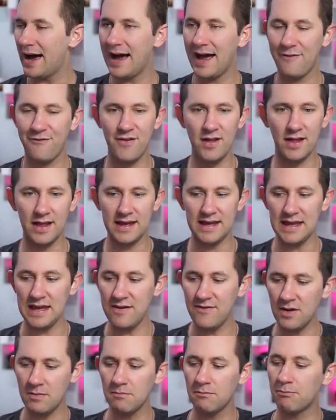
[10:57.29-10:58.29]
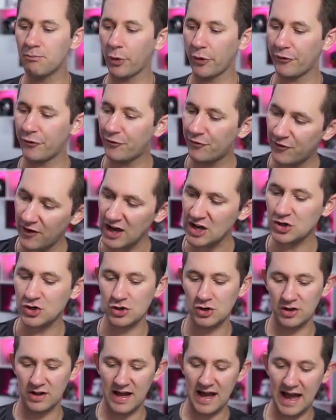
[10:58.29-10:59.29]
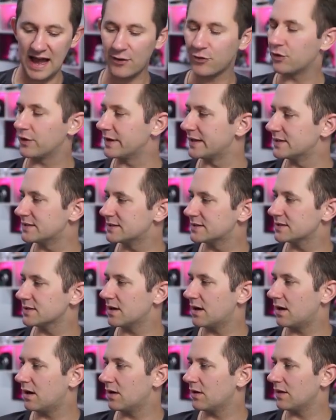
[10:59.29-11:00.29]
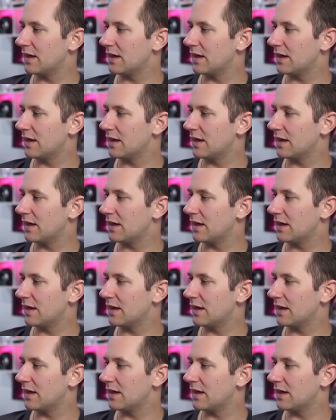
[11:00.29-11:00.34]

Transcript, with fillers: I feel like even professional athletes are